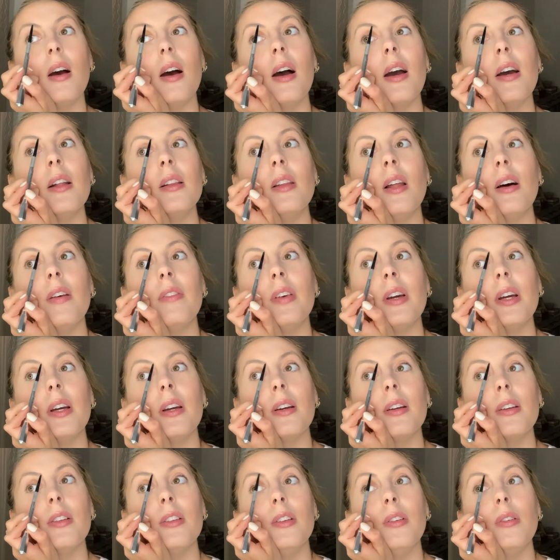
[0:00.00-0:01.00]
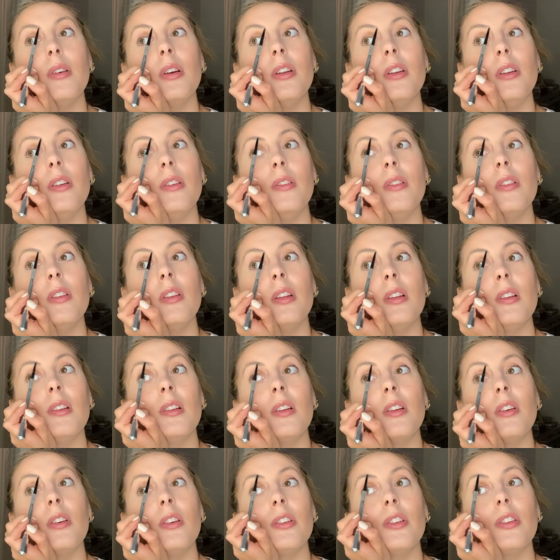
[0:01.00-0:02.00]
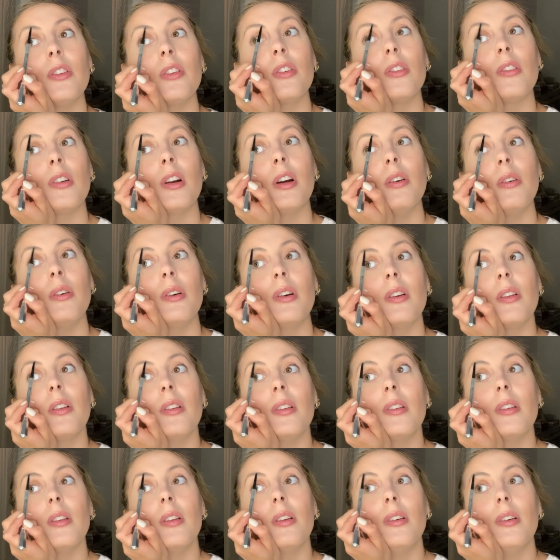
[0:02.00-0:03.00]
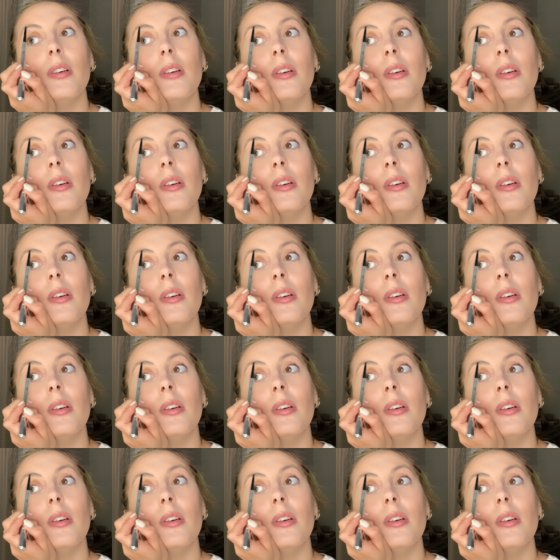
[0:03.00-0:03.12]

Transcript: I love it because you can use these little strokes